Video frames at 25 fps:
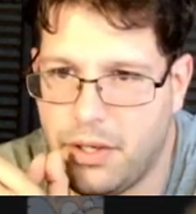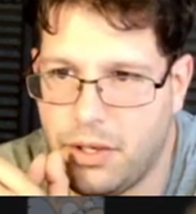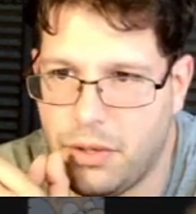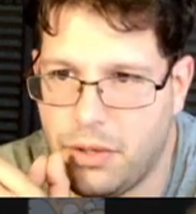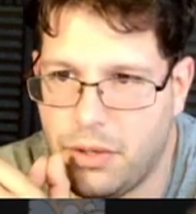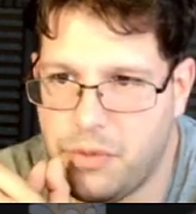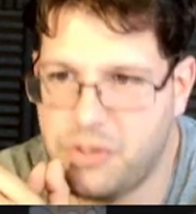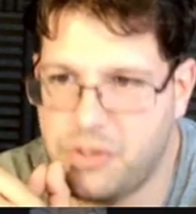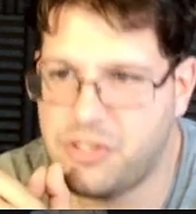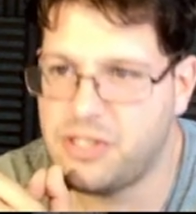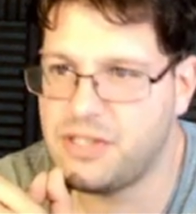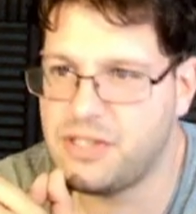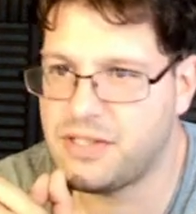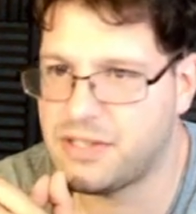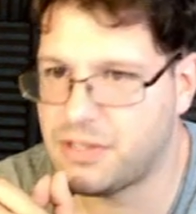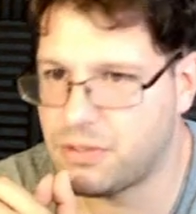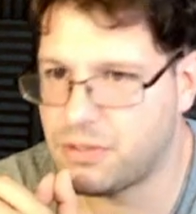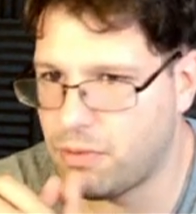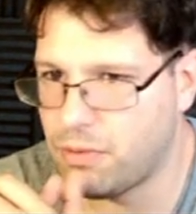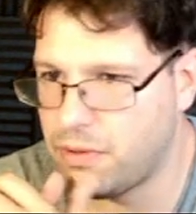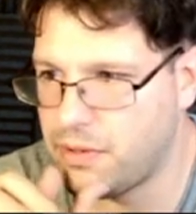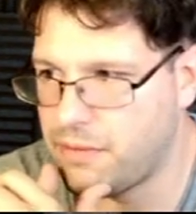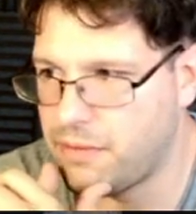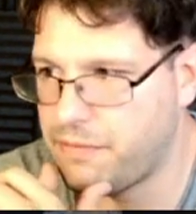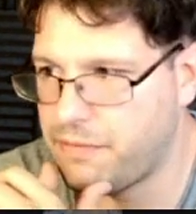which is
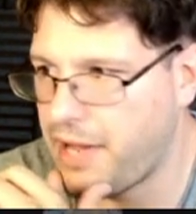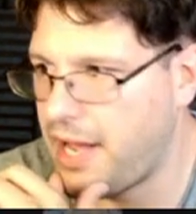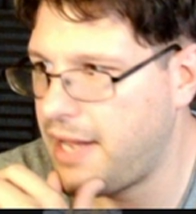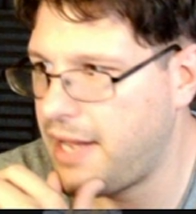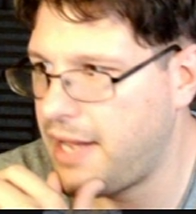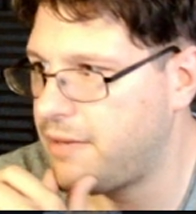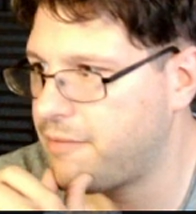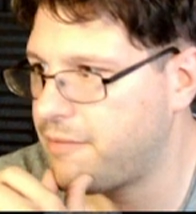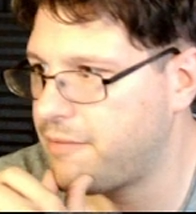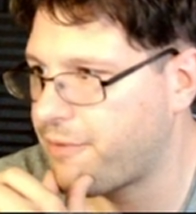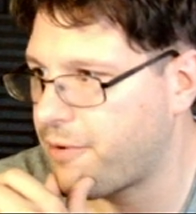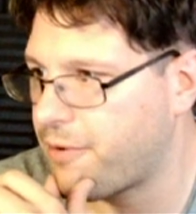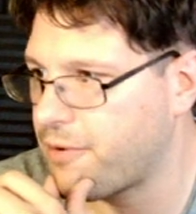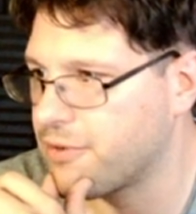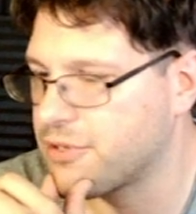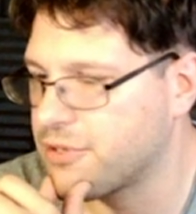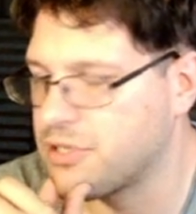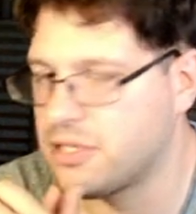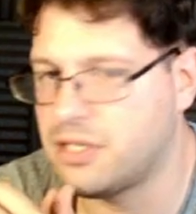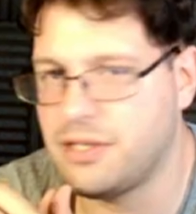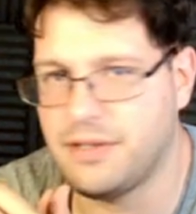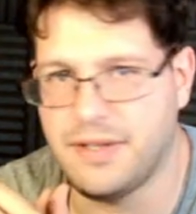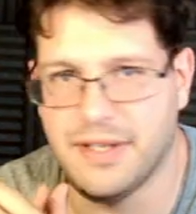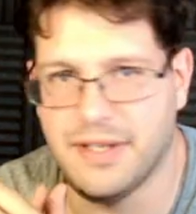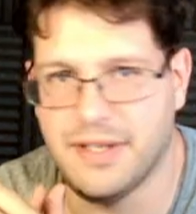sort of inverse
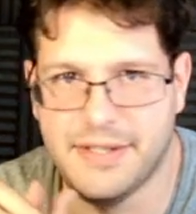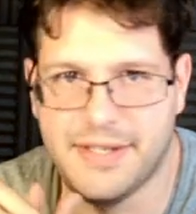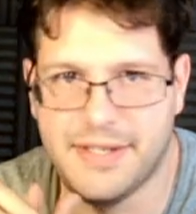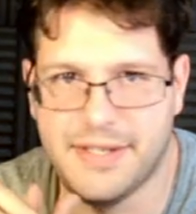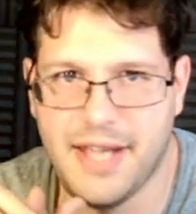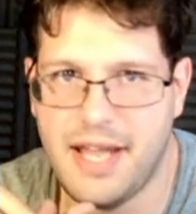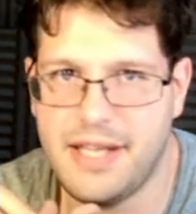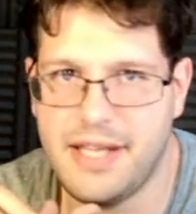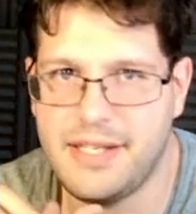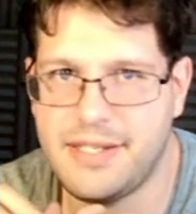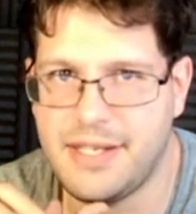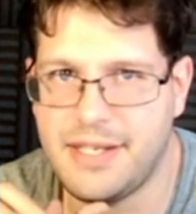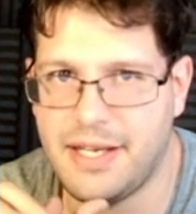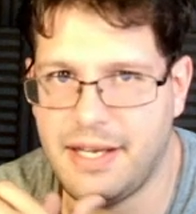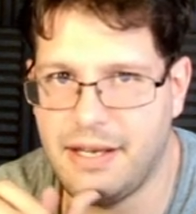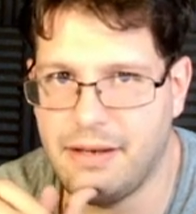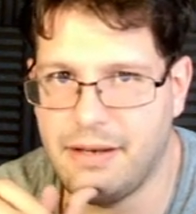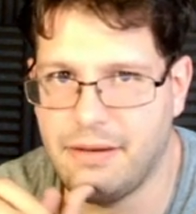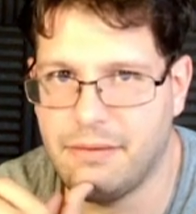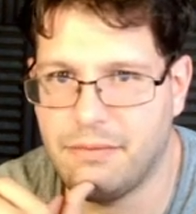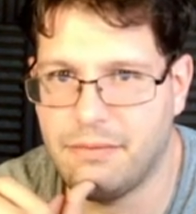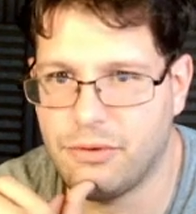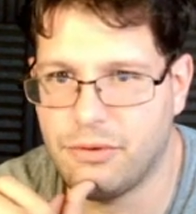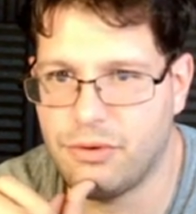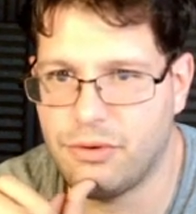to the
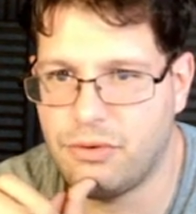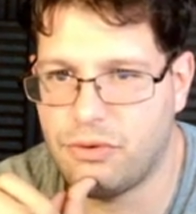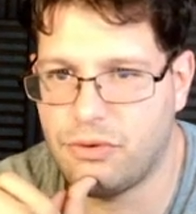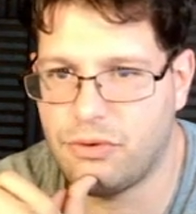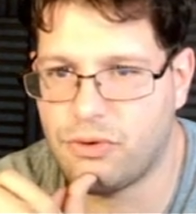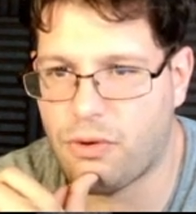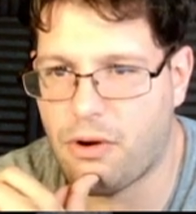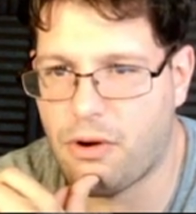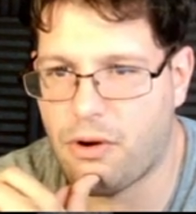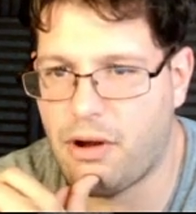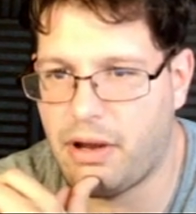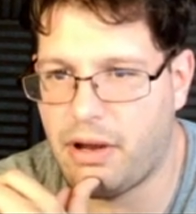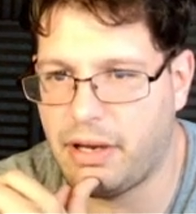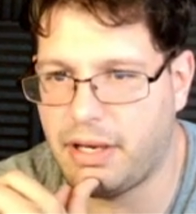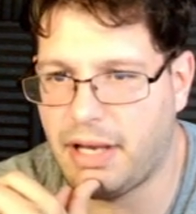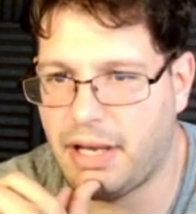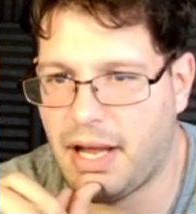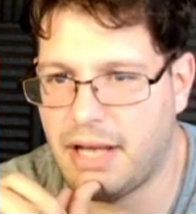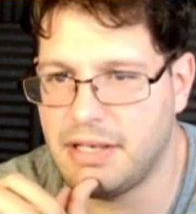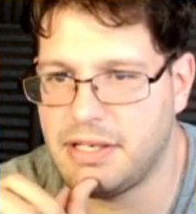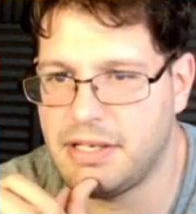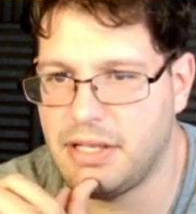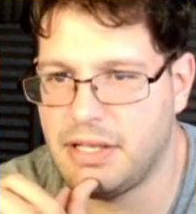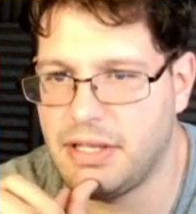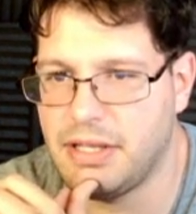Daisy drawing
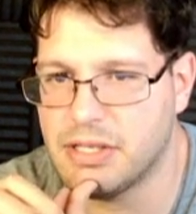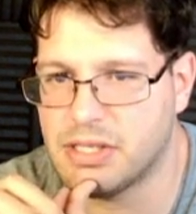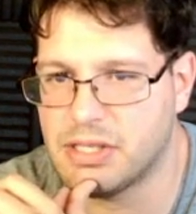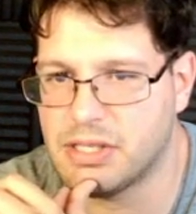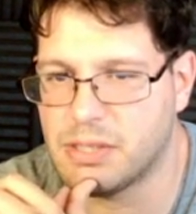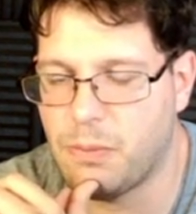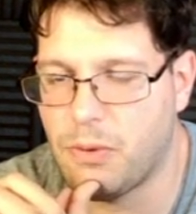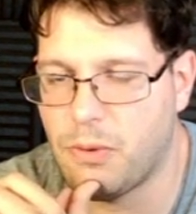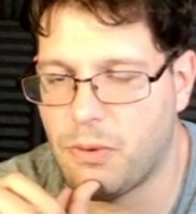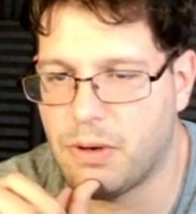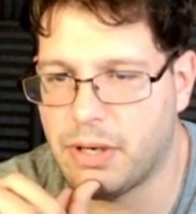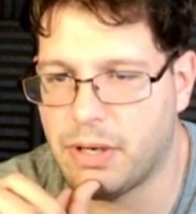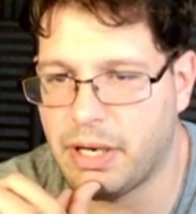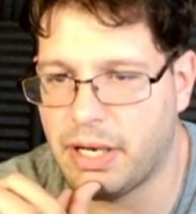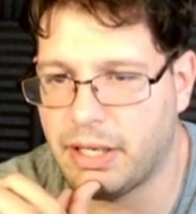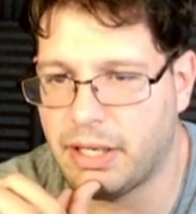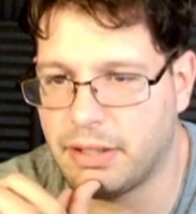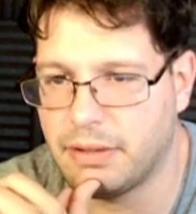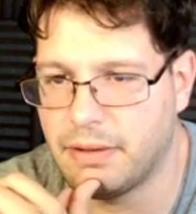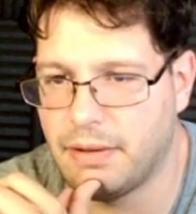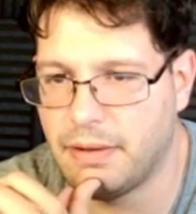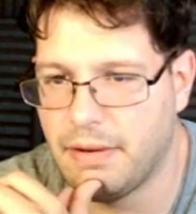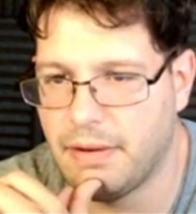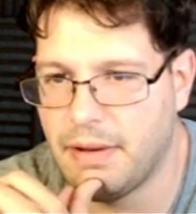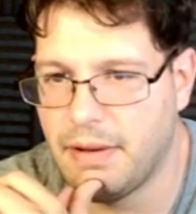I did this morning.